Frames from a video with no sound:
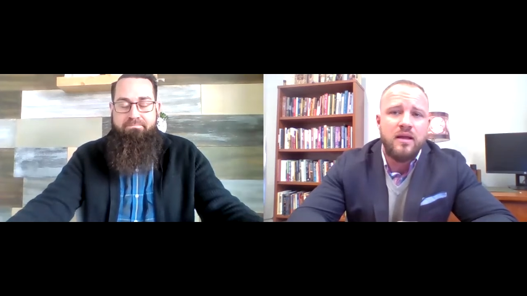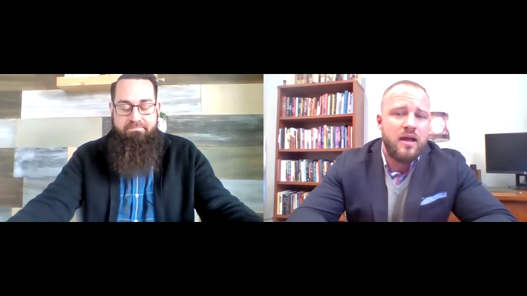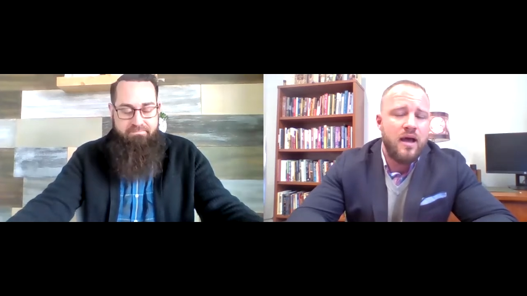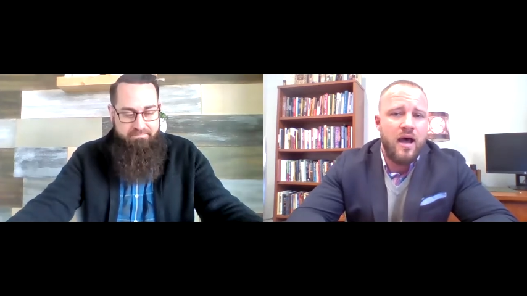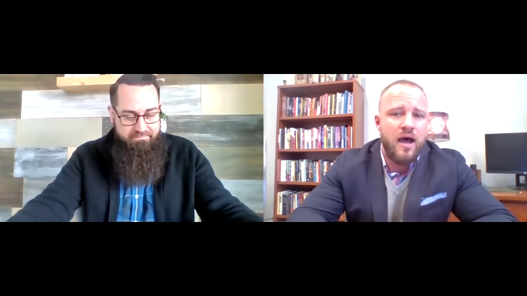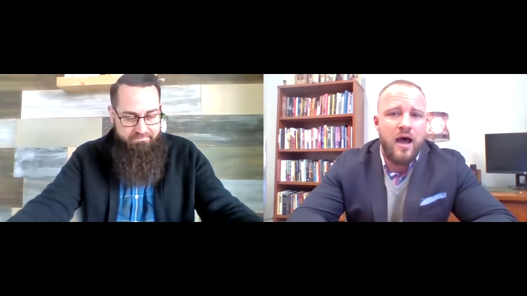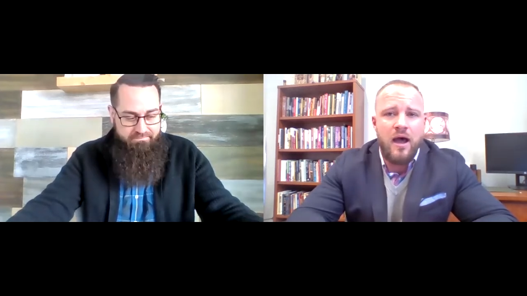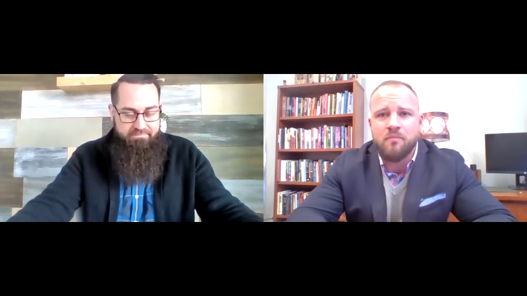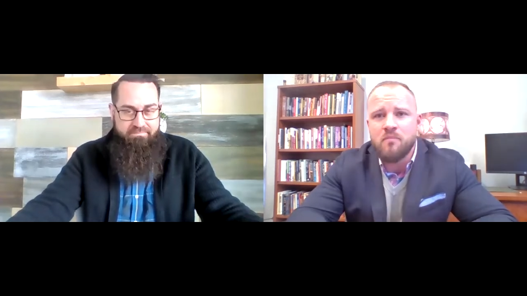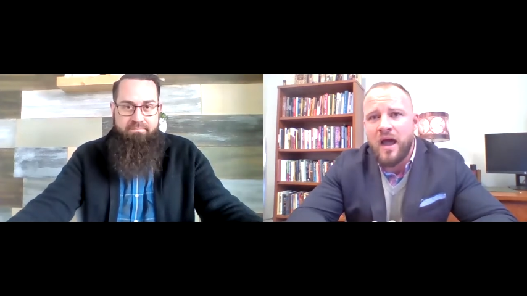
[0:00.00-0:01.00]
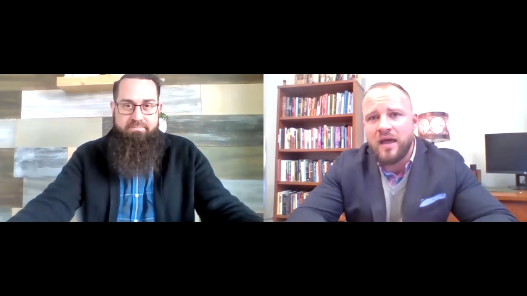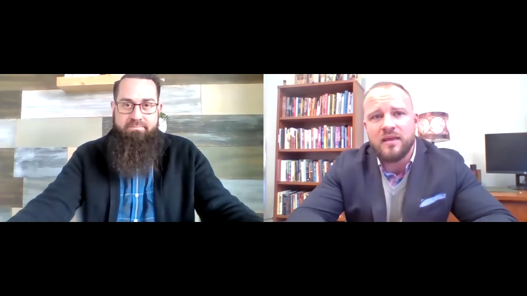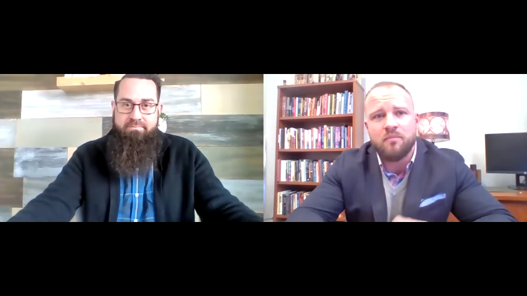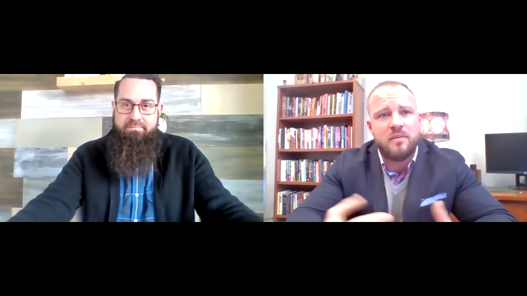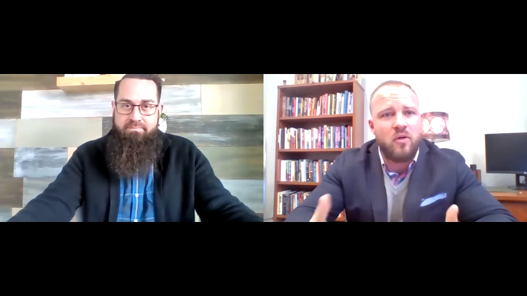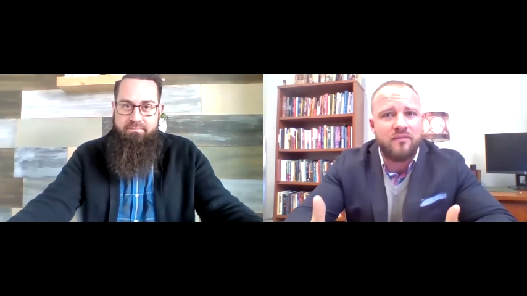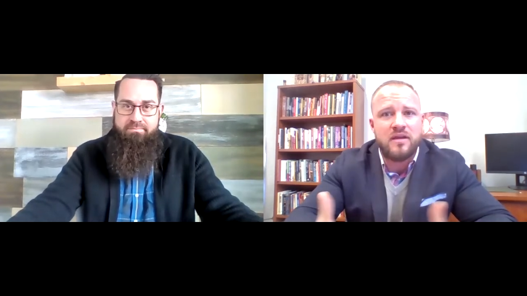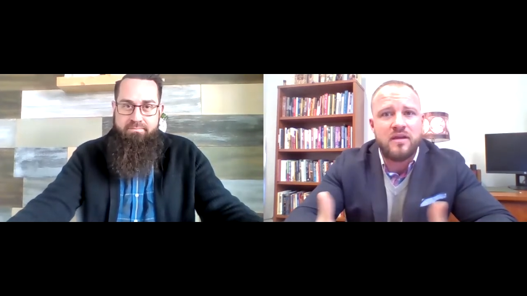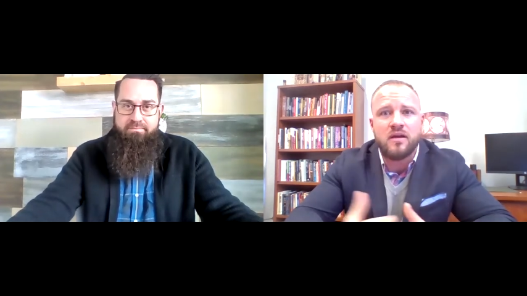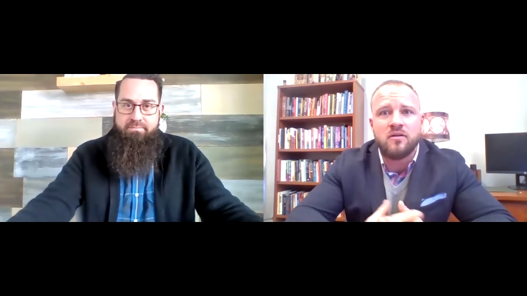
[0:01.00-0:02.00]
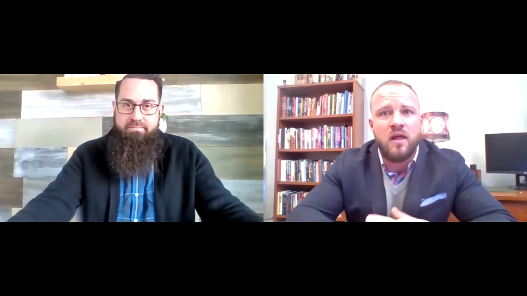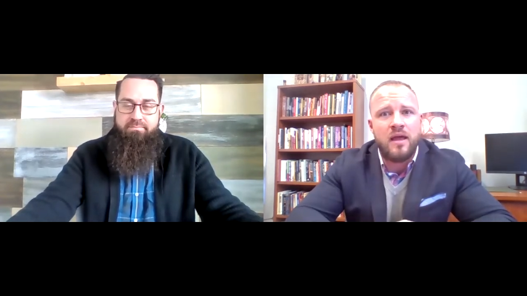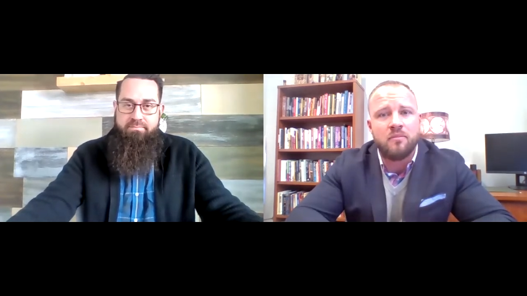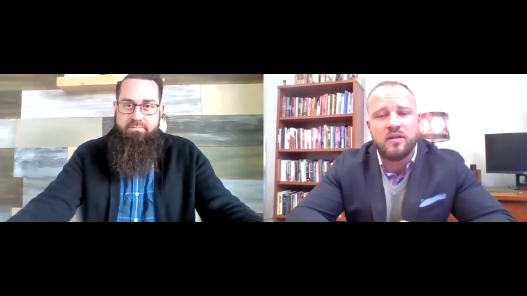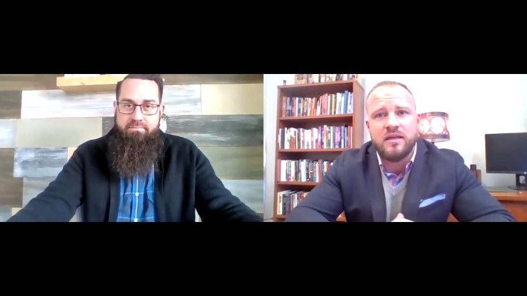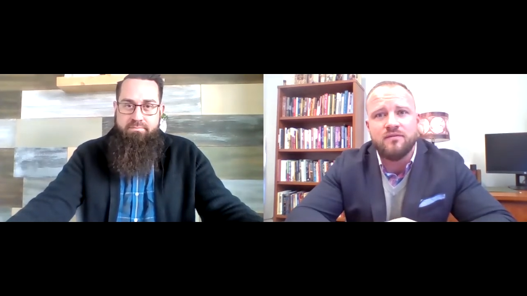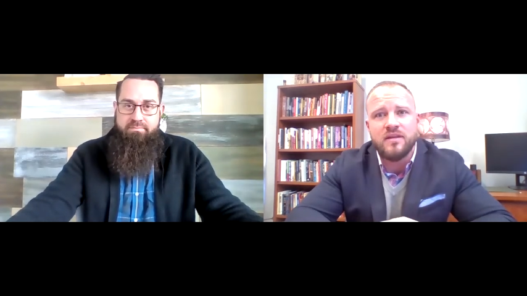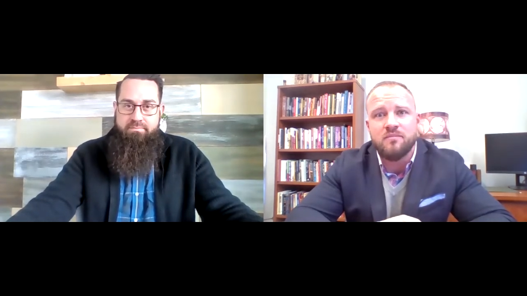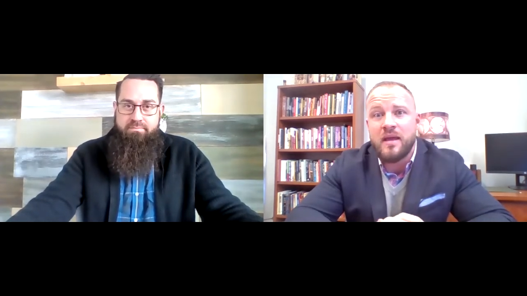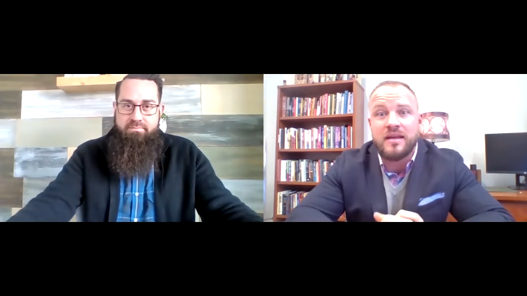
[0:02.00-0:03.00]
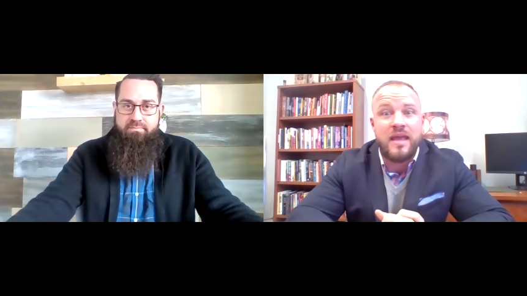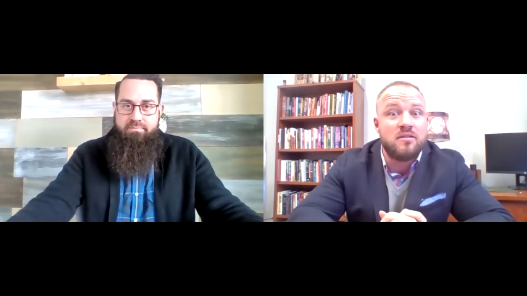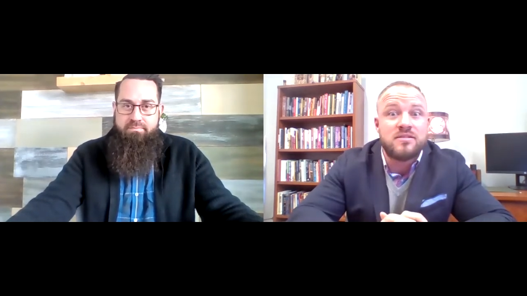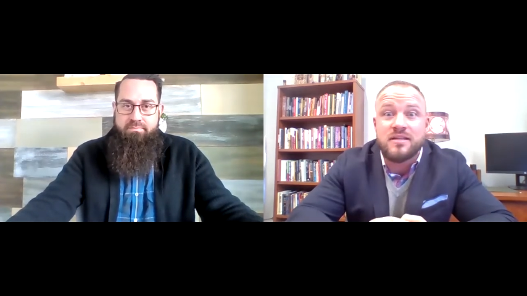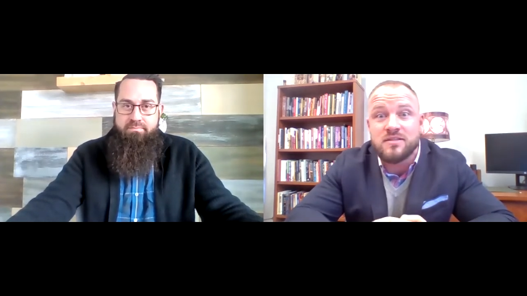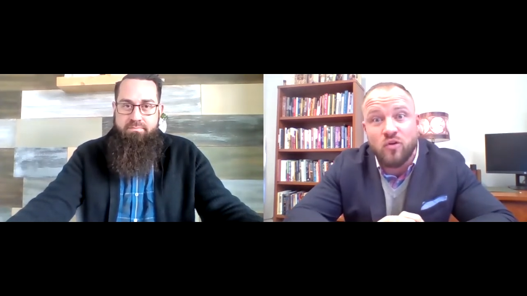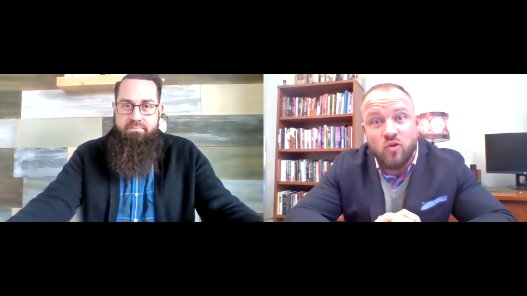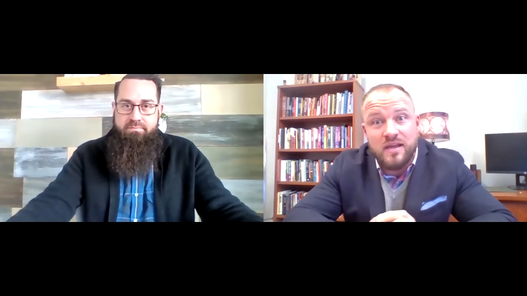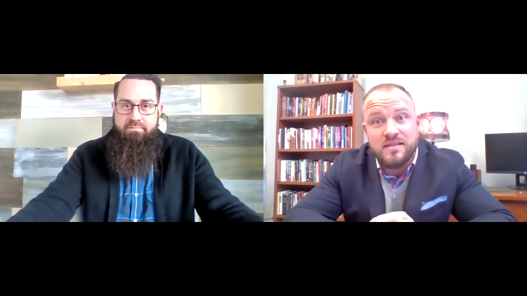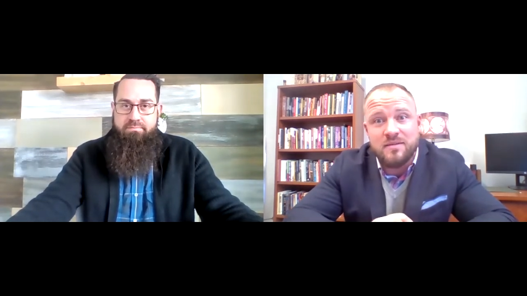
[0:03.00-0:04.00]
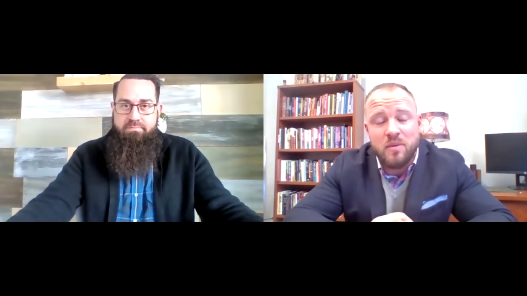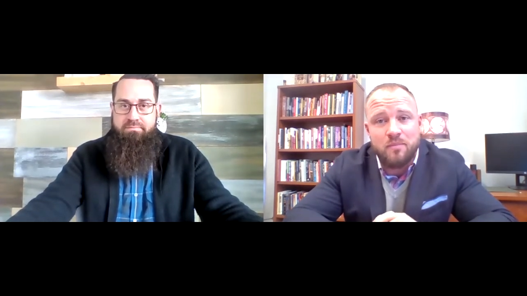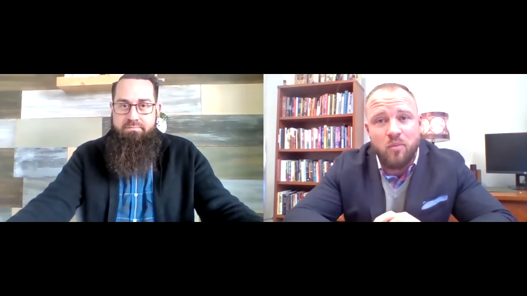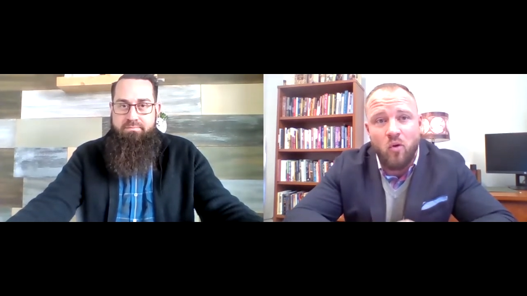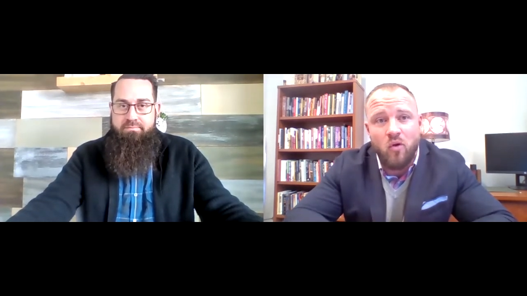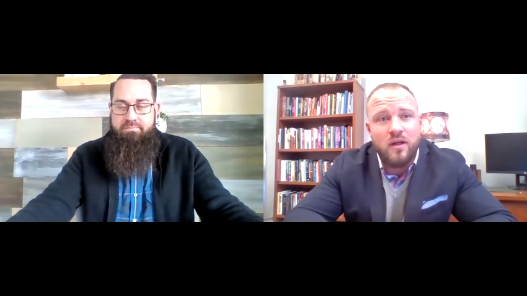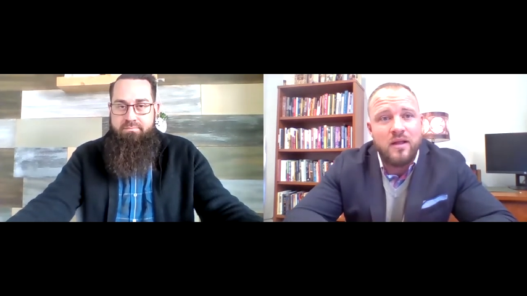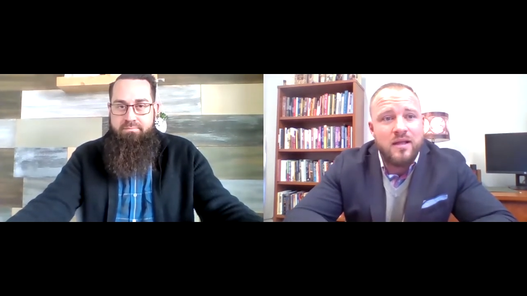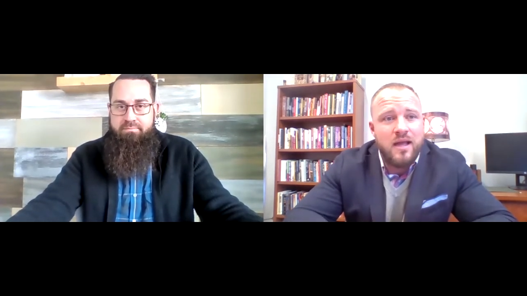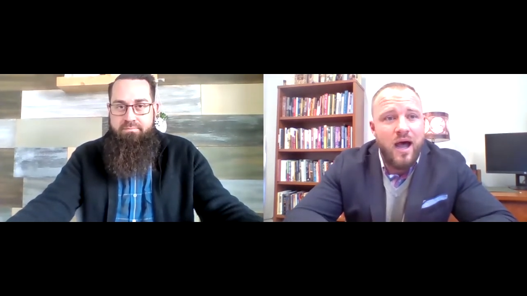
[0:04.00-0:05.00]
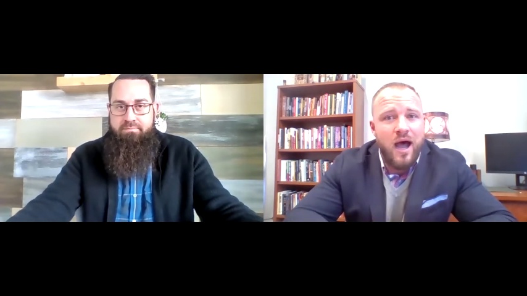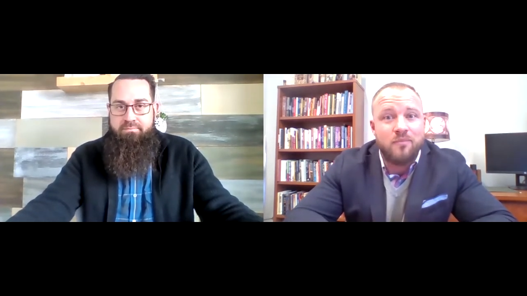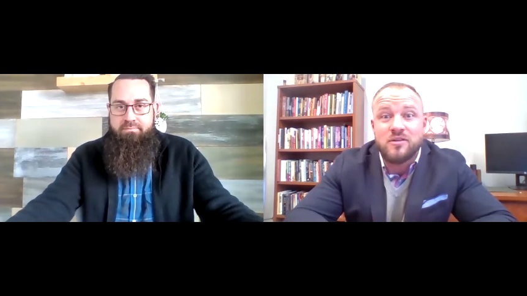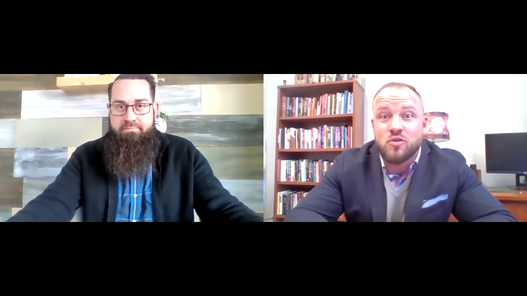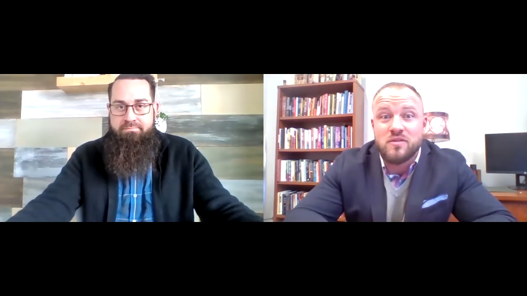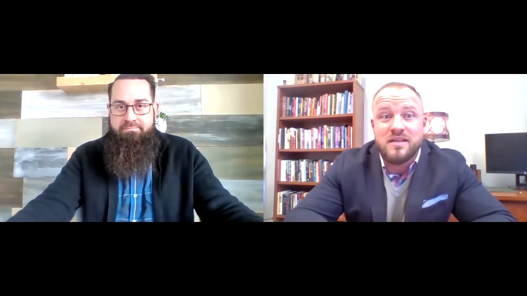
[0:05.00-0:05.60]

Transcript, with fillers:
Speaker 1: Uh, I think people have the underlying belief that, man, counseling is for crazy people. Uh, the truth